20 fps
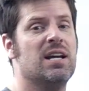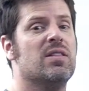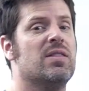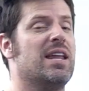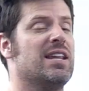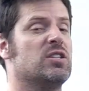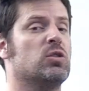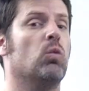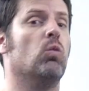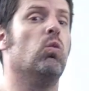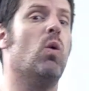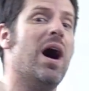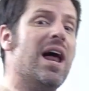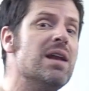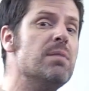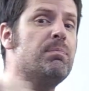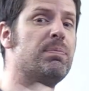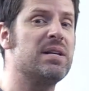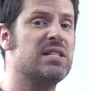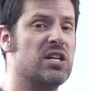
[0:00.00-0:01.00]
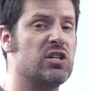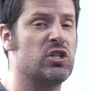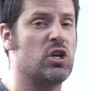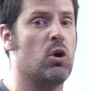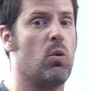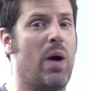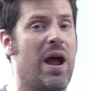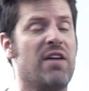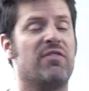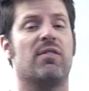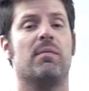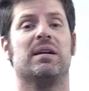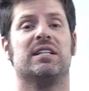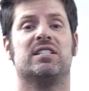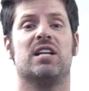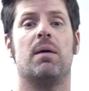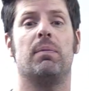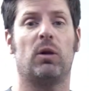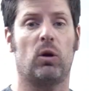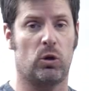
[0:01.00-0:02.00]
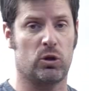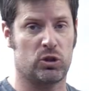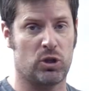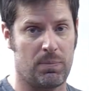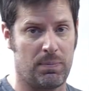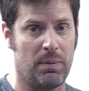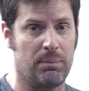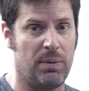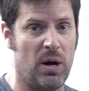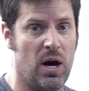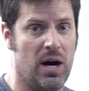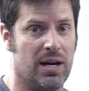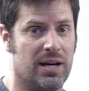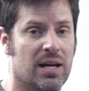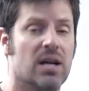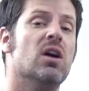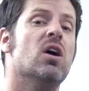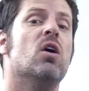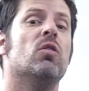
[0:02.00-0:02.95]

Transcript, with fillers: that is one position away from a double or triple bond,